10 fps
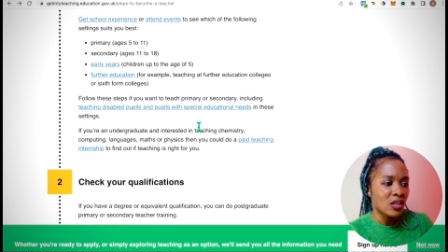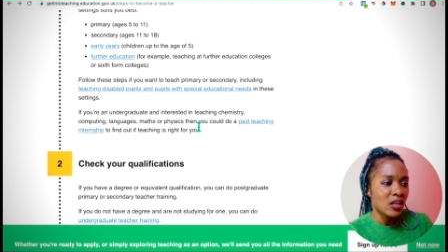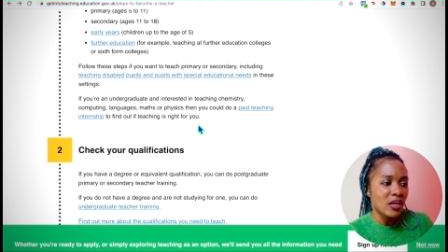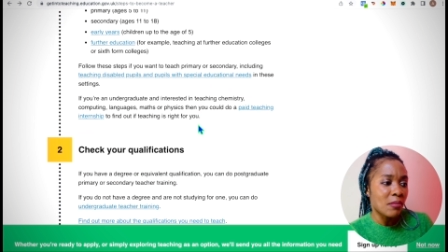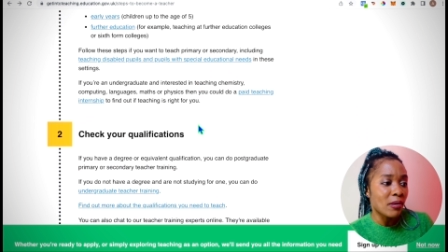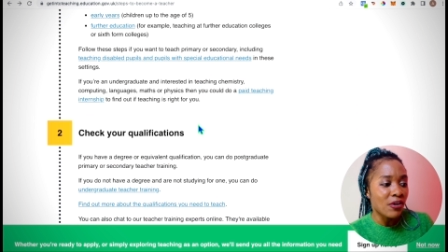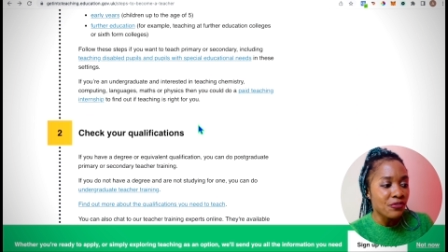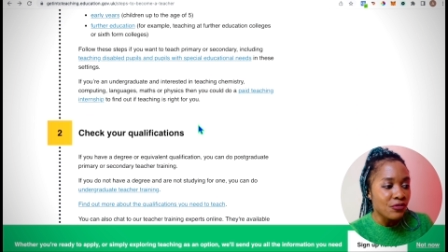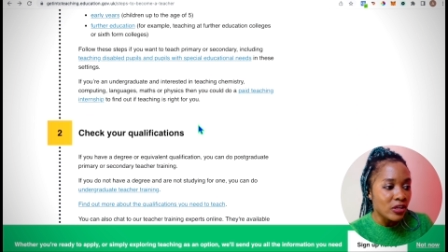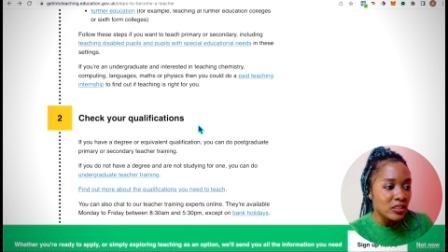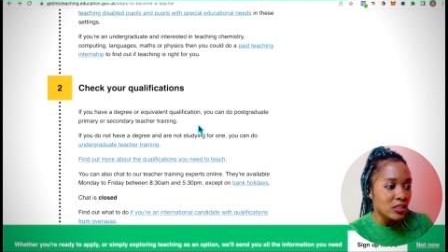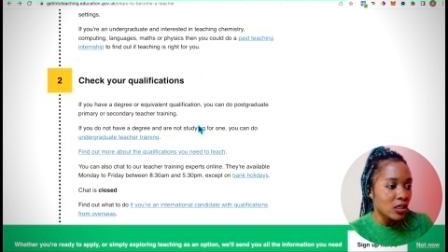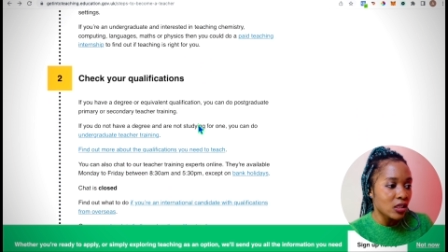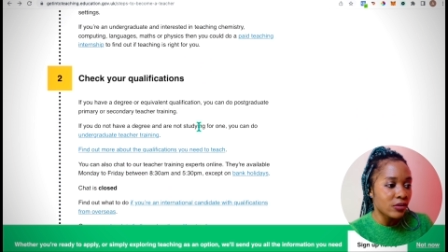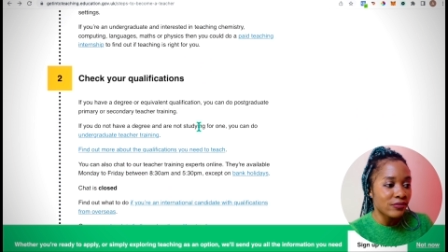learn about
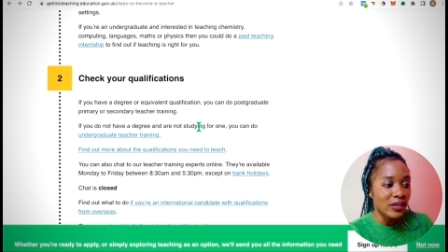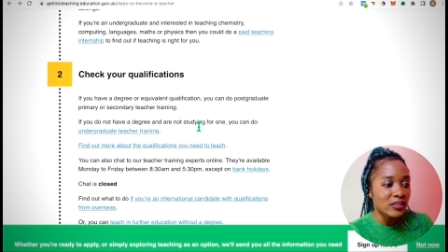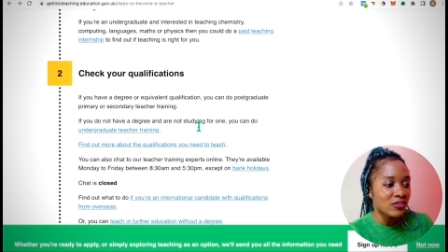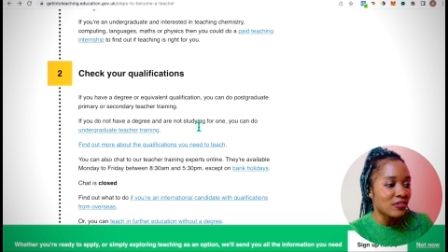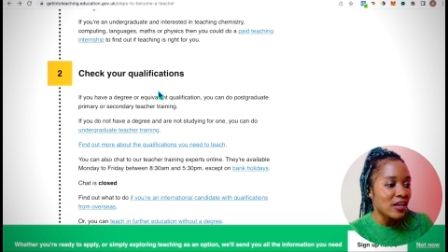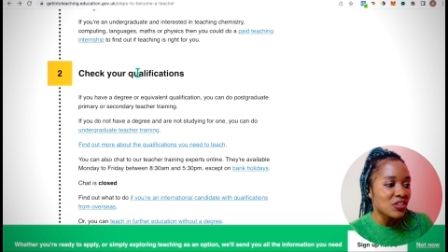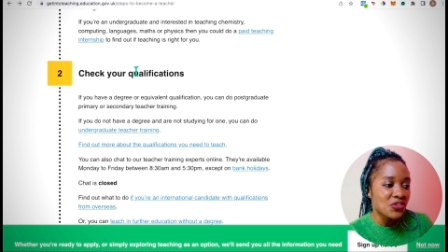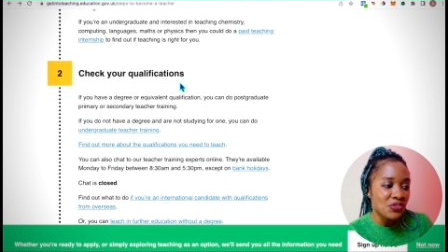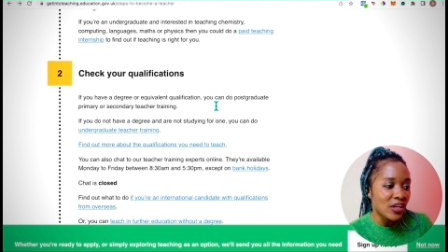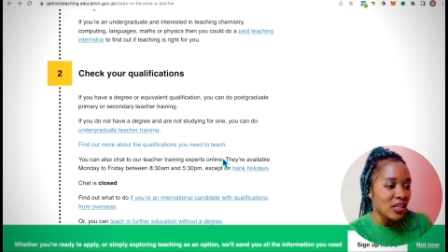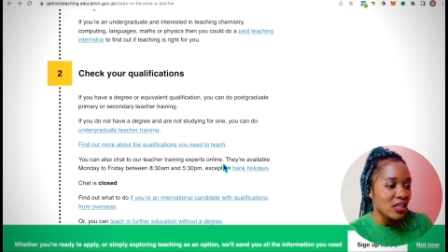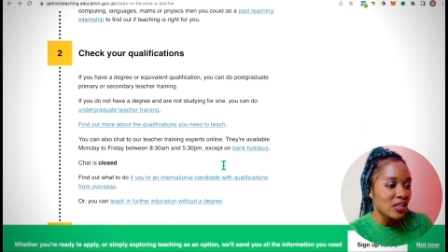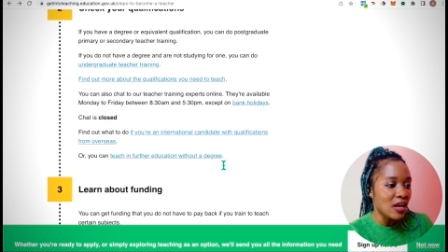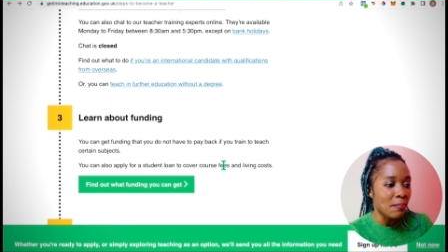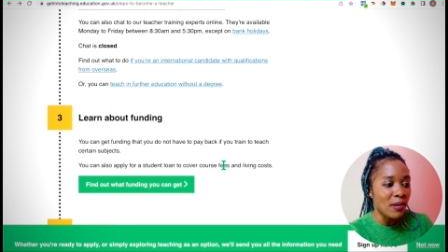funding, find the right
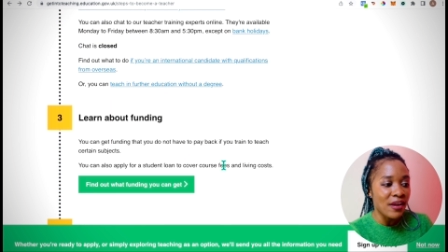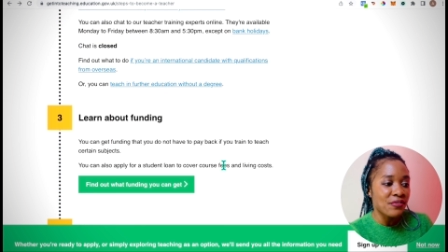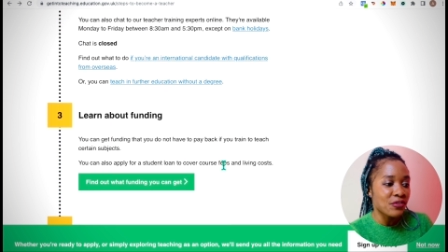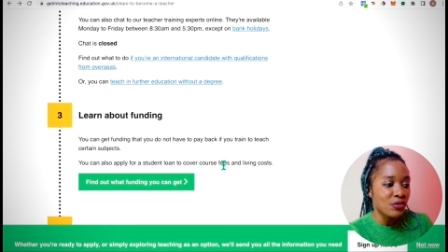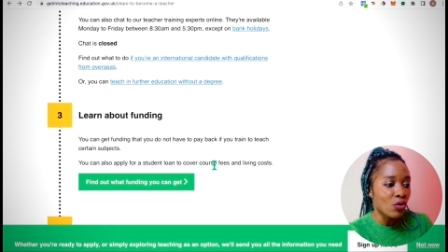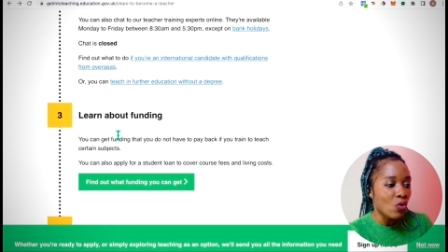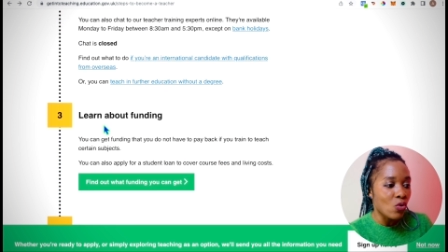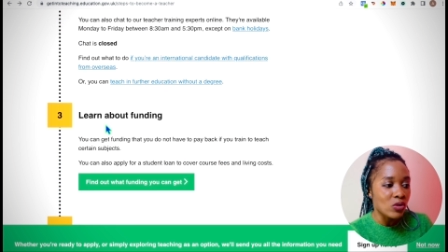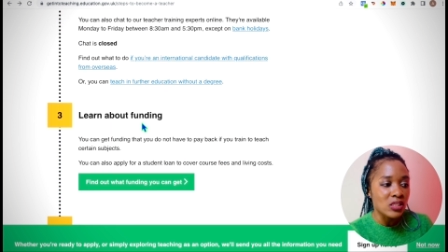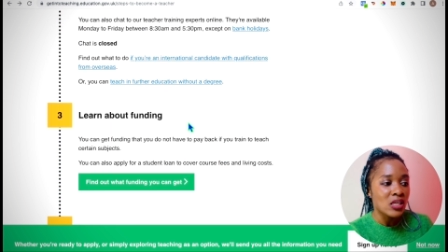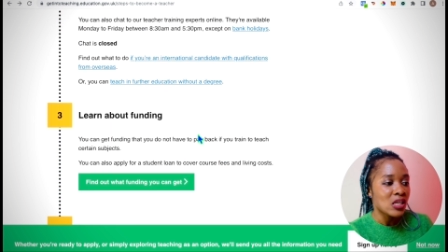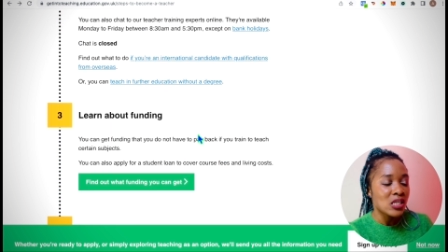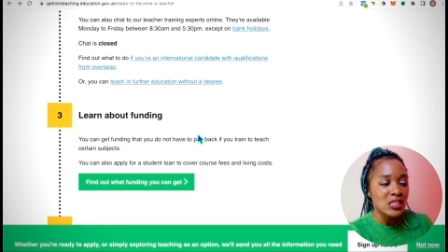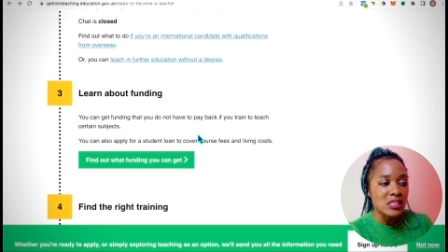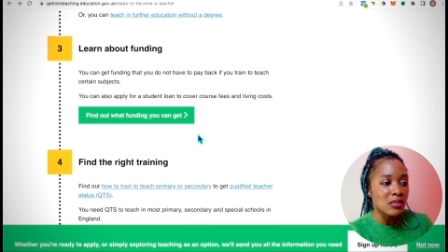training, apply for your course.
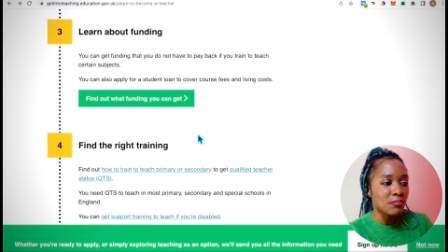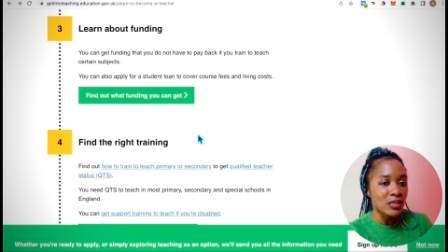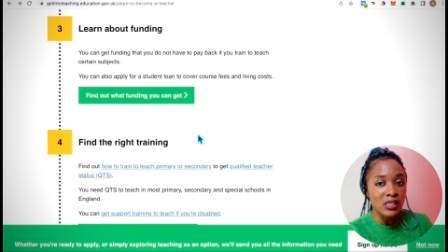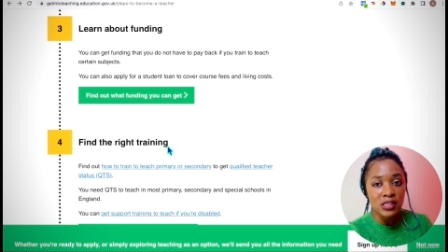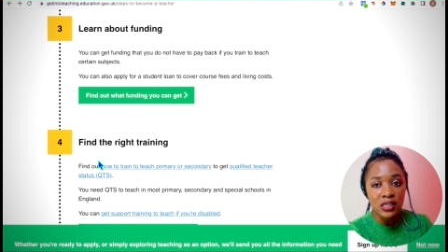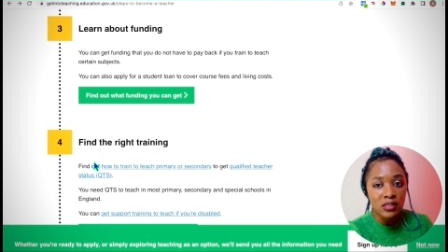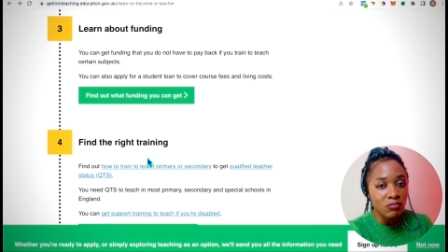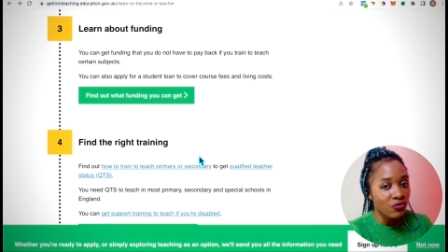It's as simple as that.